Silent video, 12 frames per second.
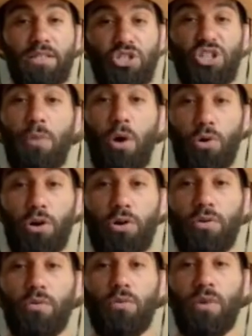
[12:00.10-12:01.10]
a gym
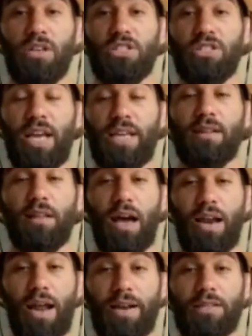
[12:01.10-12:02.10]
owner, which takes a
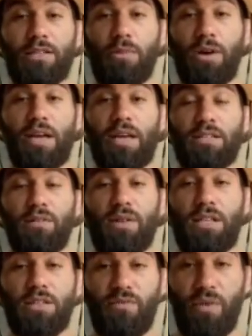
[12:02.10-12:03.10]
lot out of somebody.
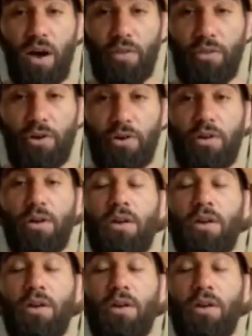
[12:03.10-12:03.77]
He's a father.